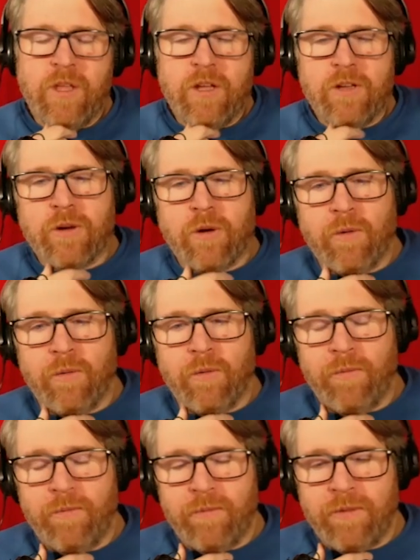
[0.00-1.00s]
So
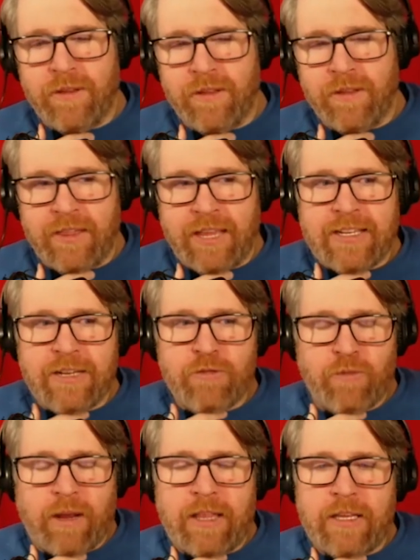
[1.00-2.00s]
this is
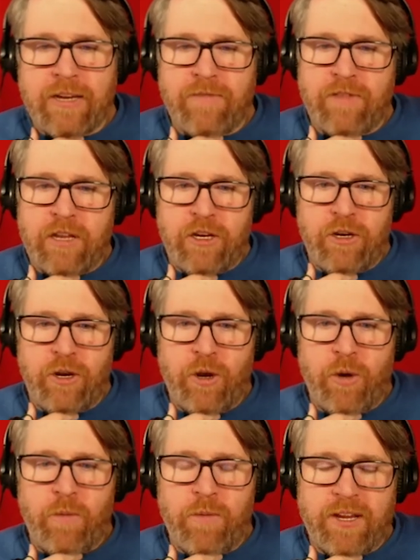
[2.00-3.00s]
relatively
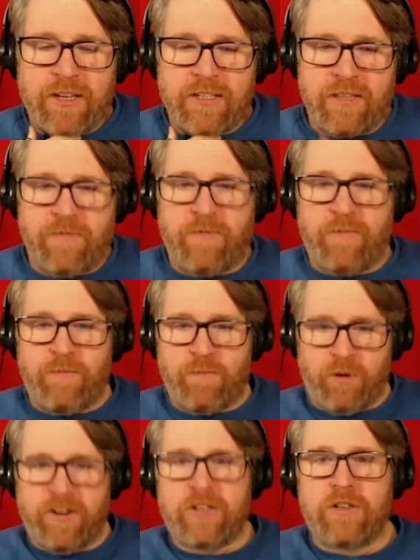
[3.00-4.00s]
new because the
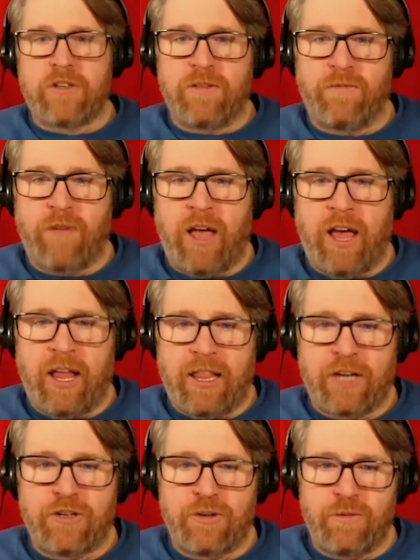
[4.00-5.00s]
provincial
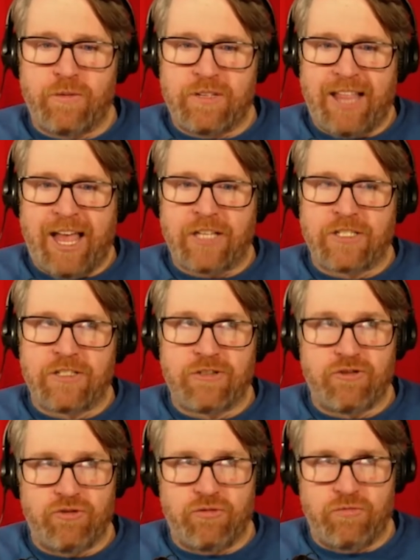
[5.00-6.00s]
election was last
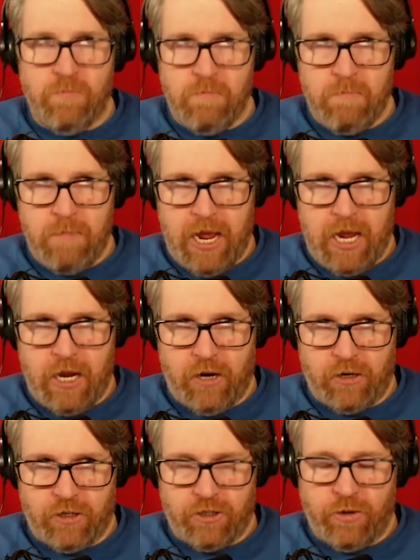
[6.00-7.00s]
May
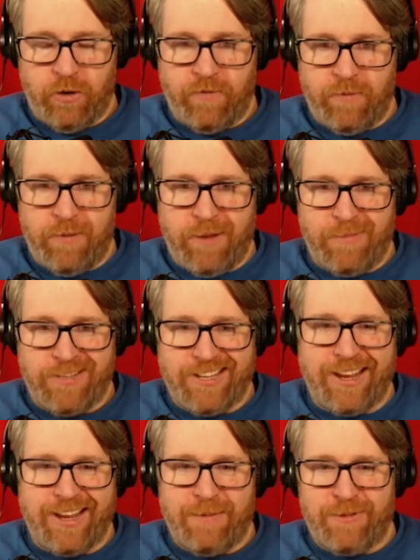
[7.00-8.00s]
or June, if I'm not
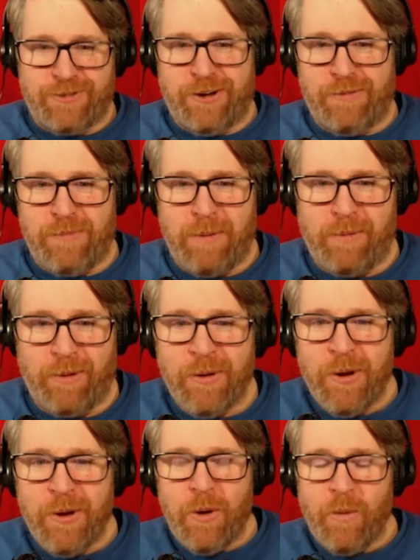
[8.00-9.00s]
mistaken. I'm just trying to remember
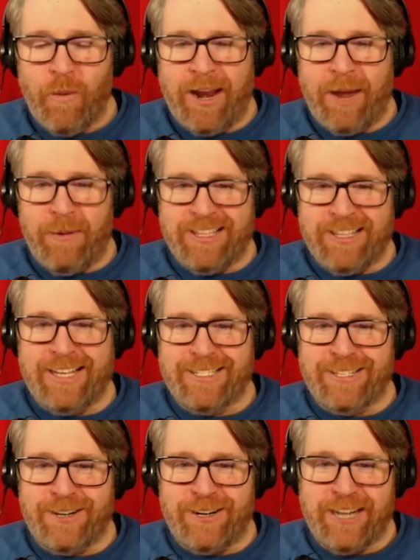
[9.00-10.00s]
when I was
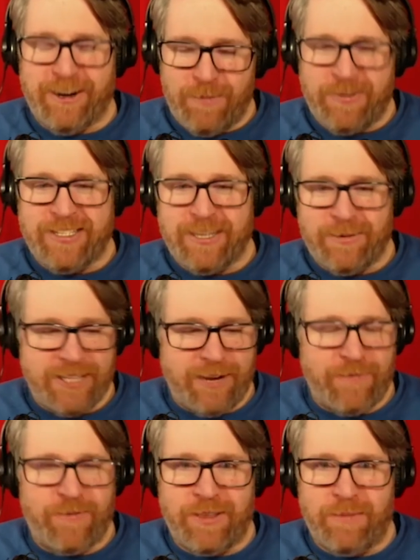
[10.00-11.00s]
last in Ontario because I was there
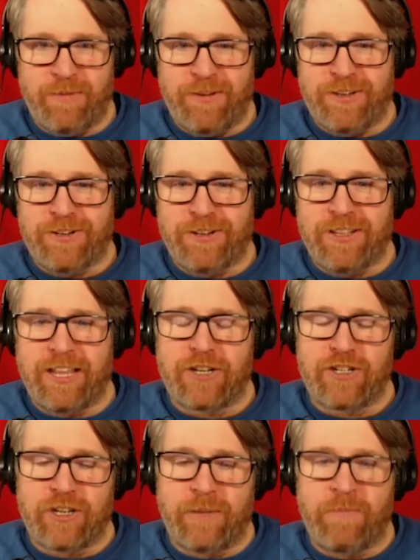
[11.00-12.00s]
for the provincial
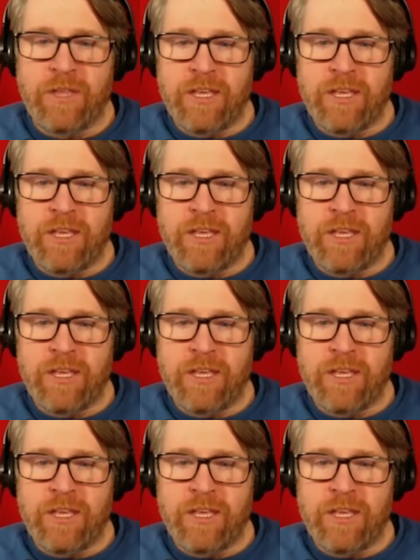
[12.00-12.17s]
election.